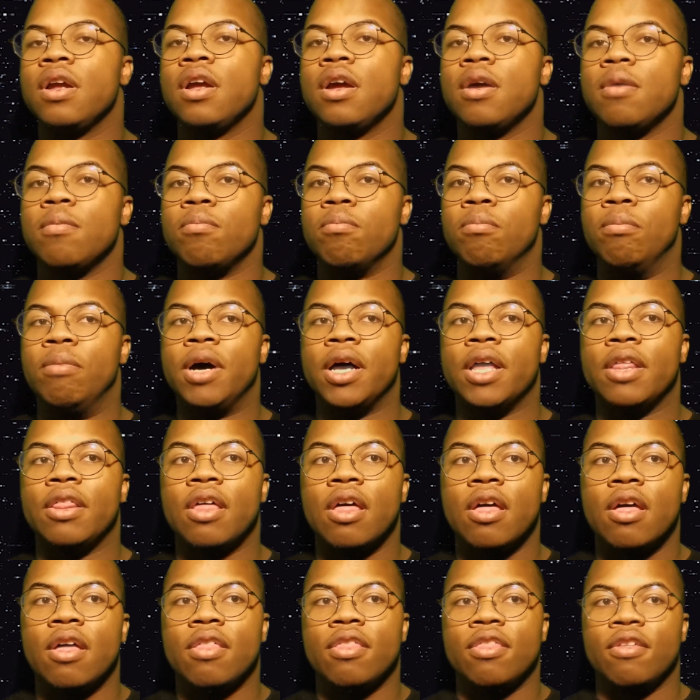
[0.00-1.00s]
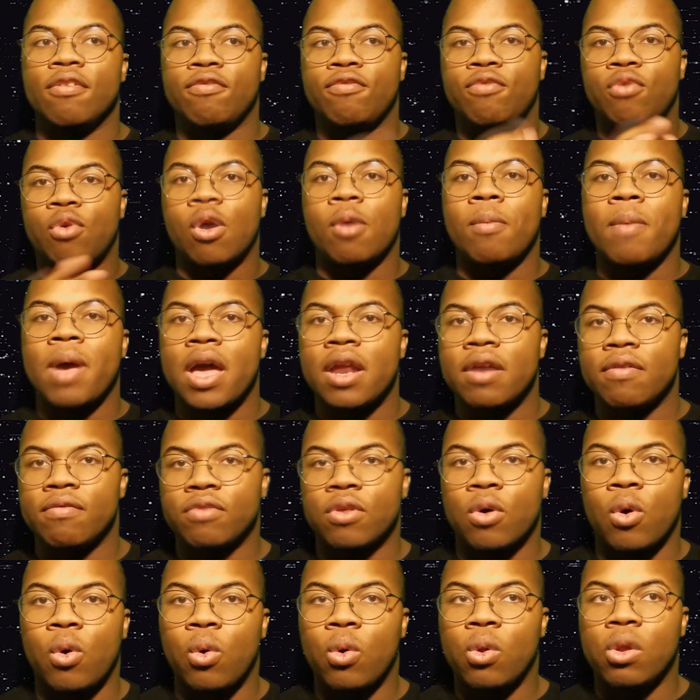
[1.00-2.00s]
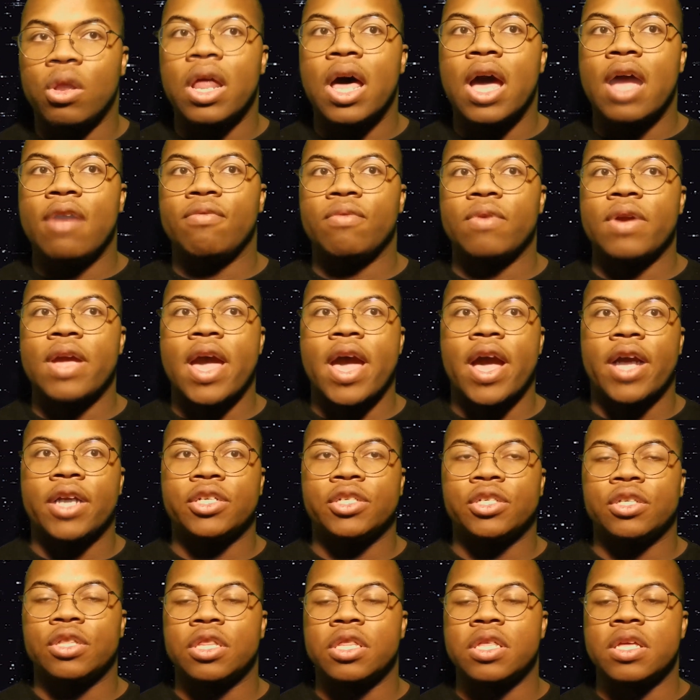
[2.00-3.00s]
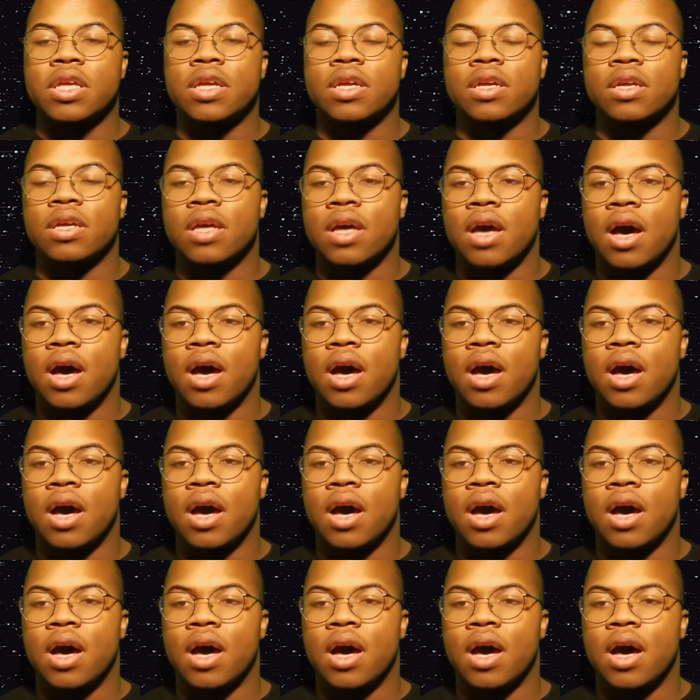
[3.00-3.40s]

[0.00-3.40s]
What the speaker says: But the format of the whole live reaction thing,